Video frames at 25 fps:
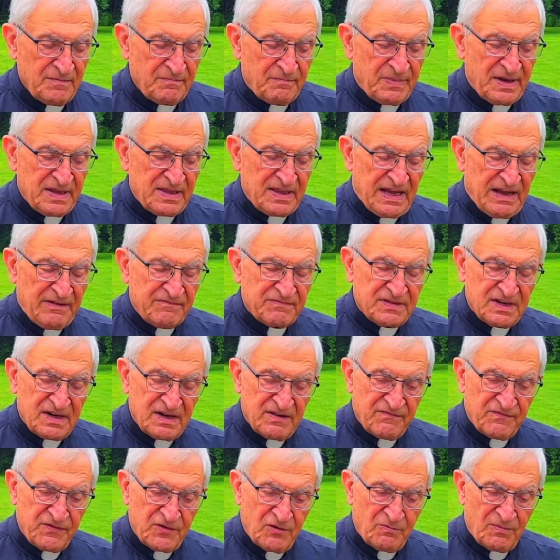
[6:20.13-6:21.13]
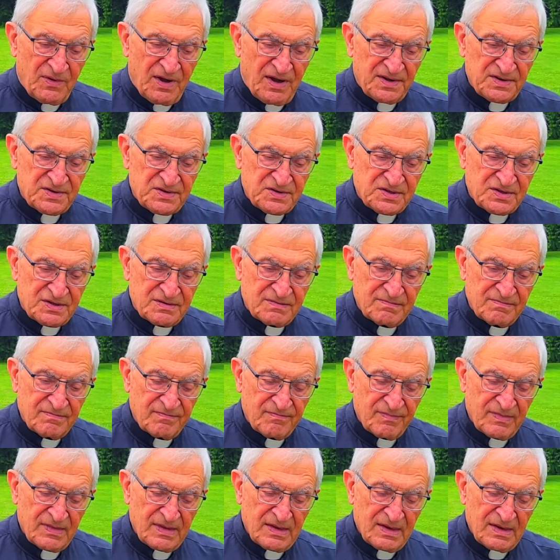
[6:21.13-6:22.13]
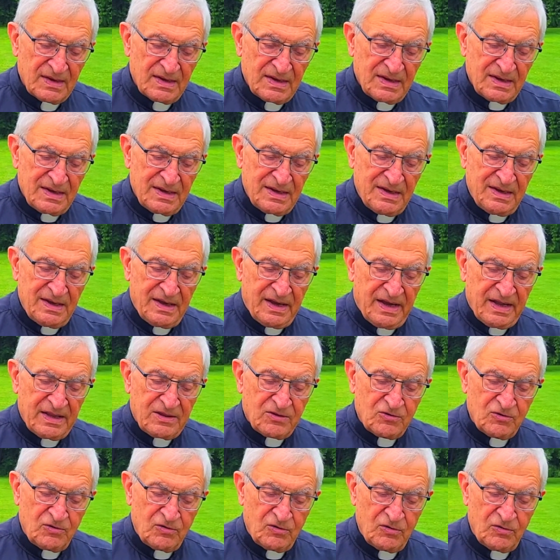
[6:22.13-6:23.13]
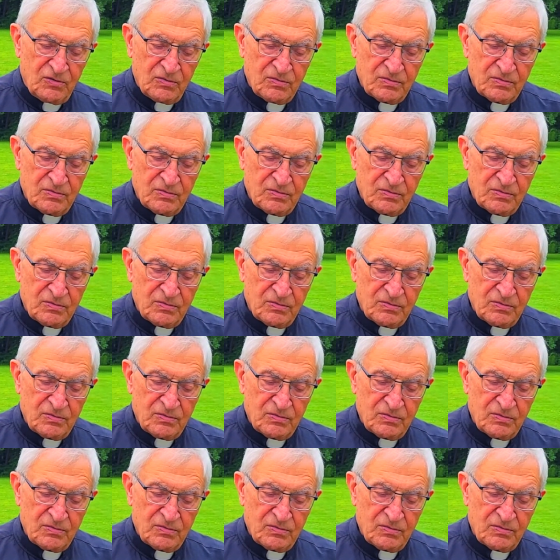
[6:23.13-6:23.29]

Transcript: But after a few months, he had to